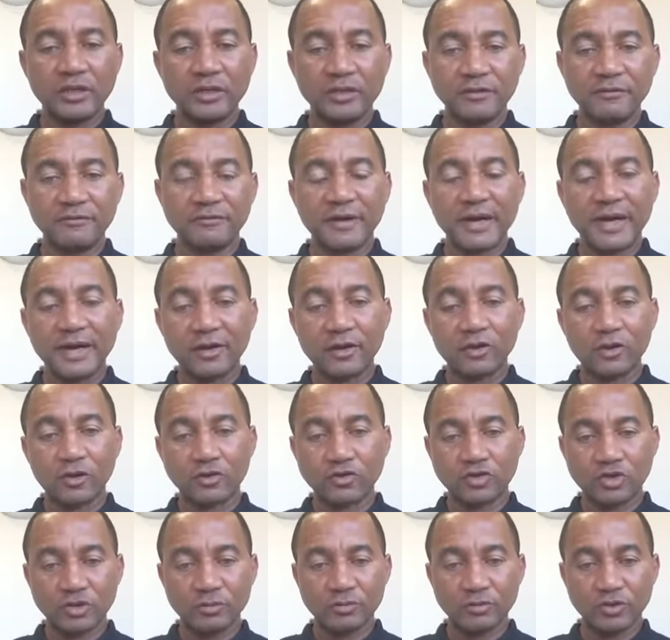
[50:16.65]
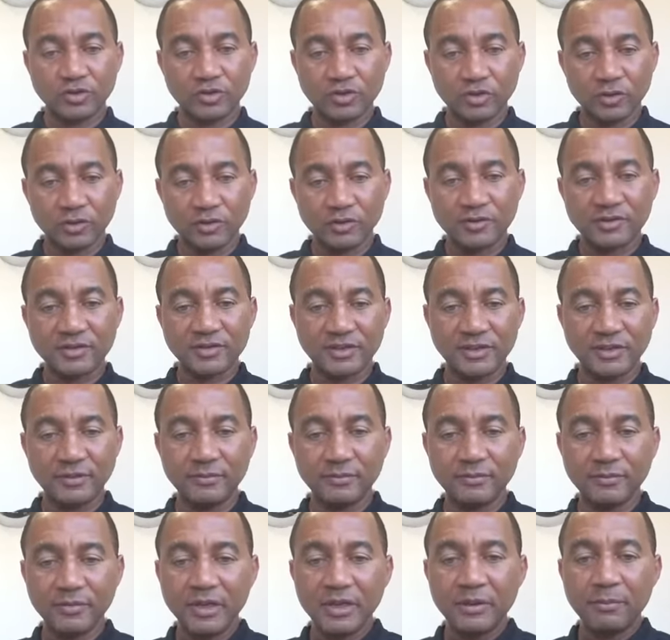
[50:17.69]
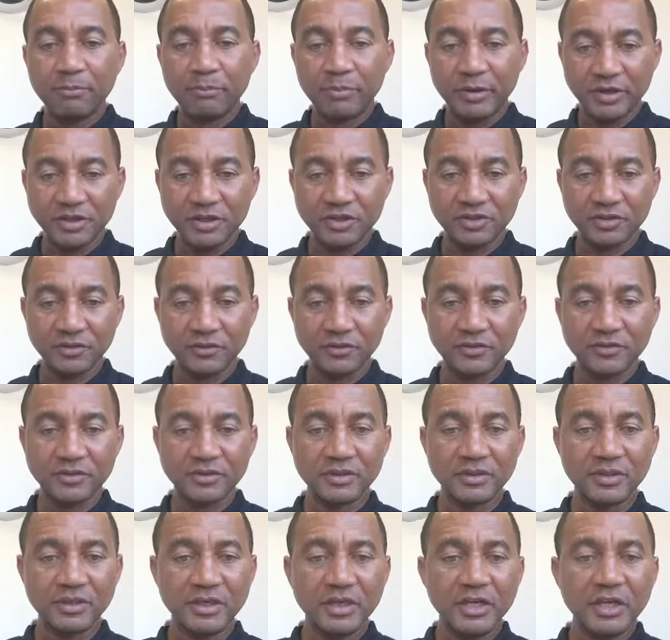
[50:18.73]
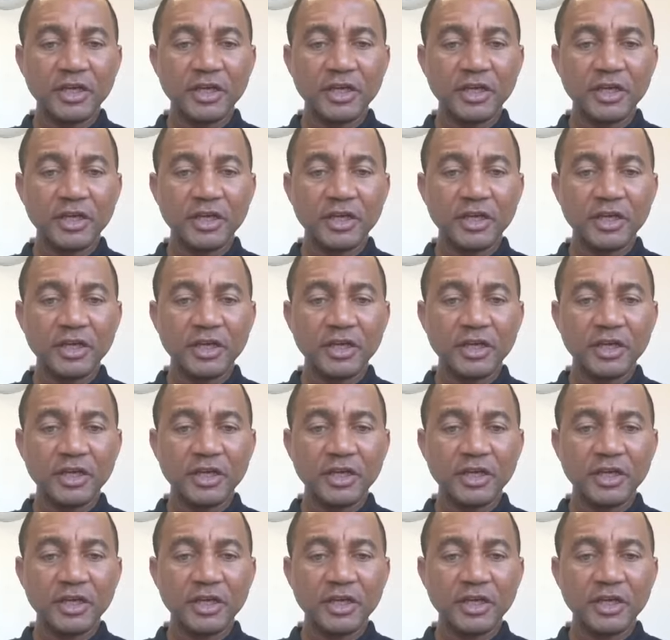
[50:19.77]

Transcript: defined contribution scheme pensions,